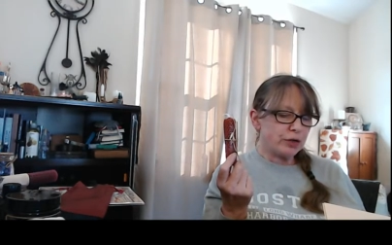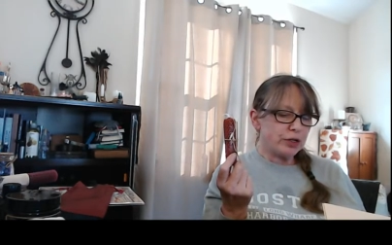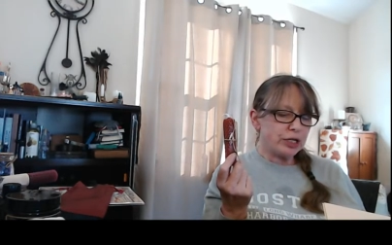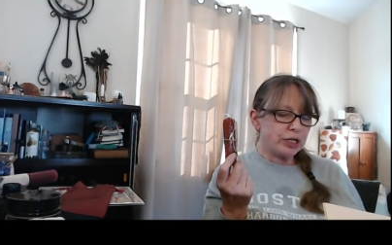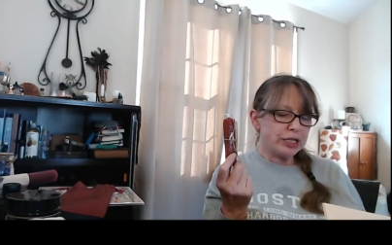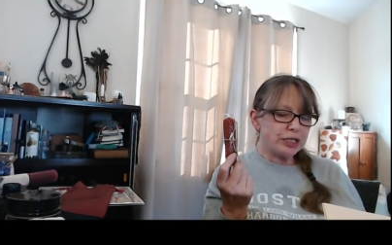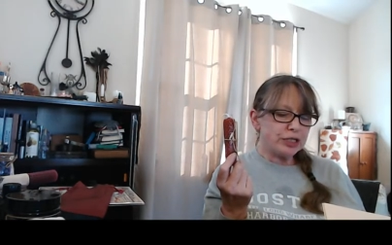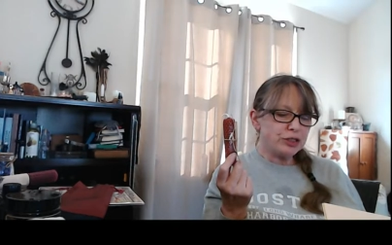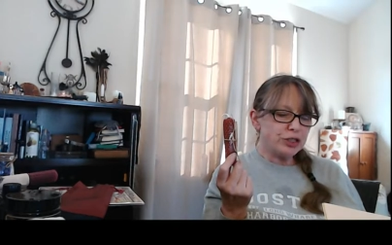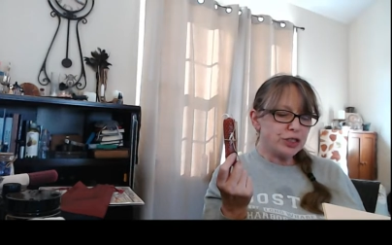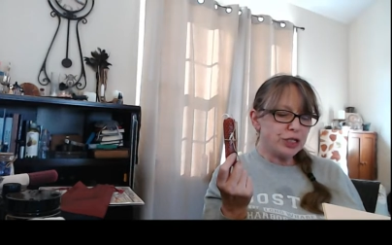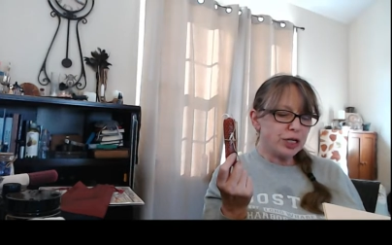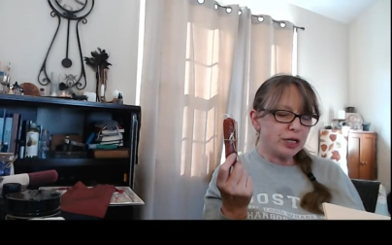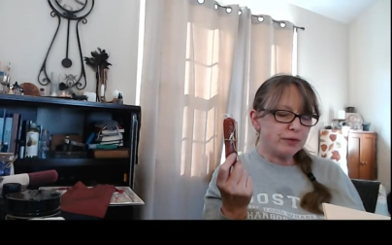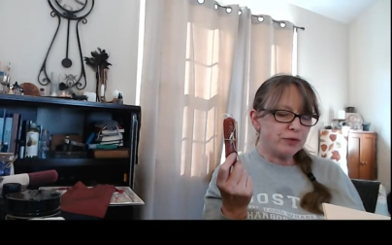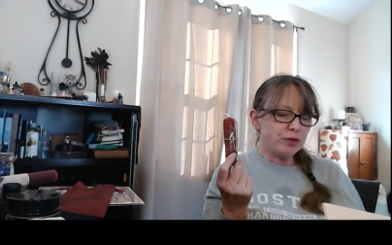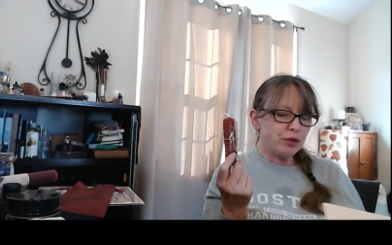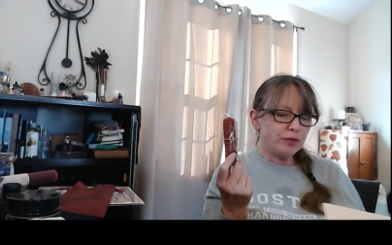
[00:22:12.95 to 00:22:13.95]
the energy
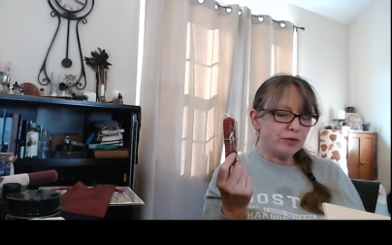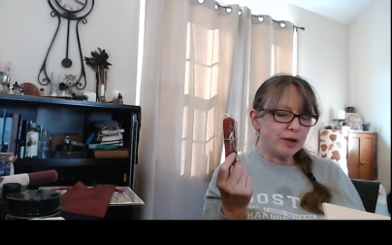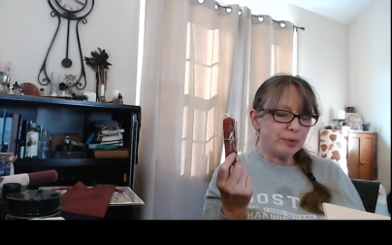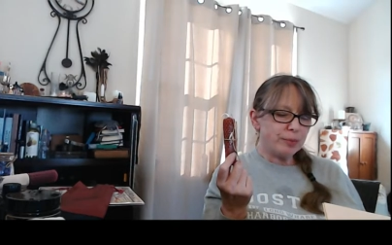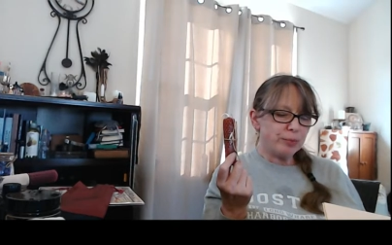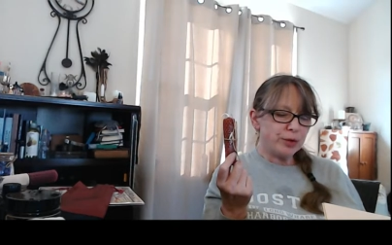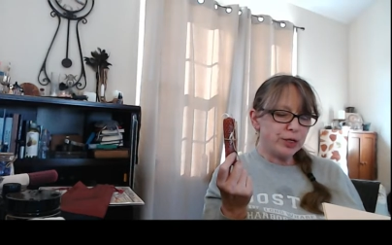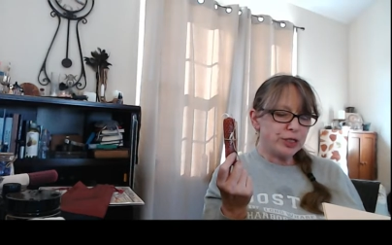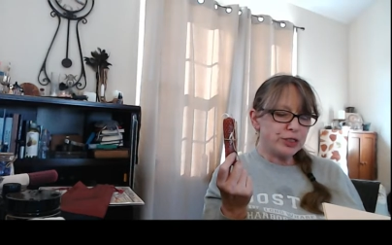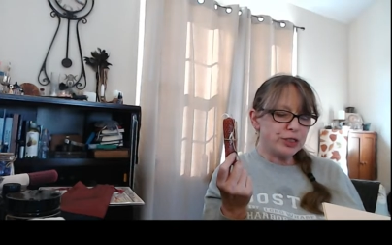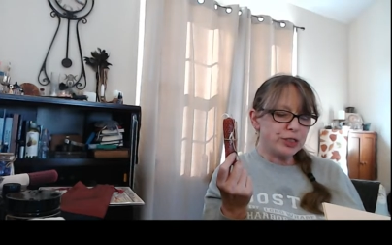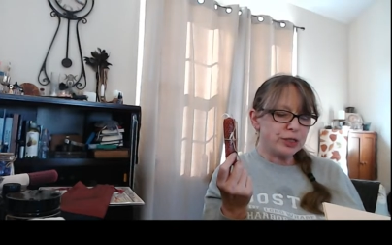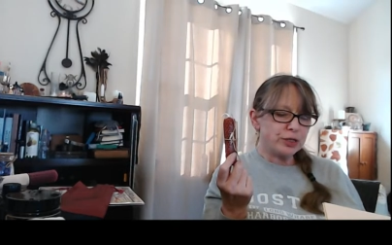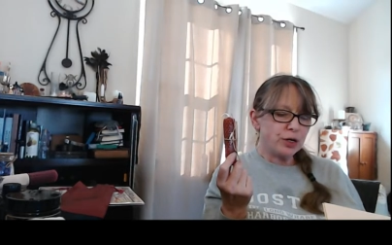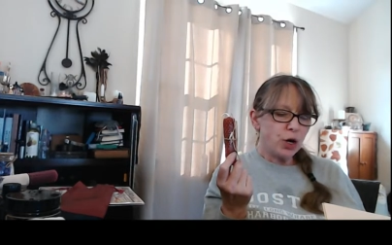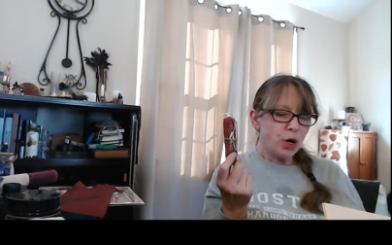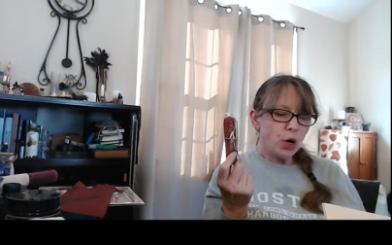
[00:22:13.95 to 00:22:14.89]
of your vibration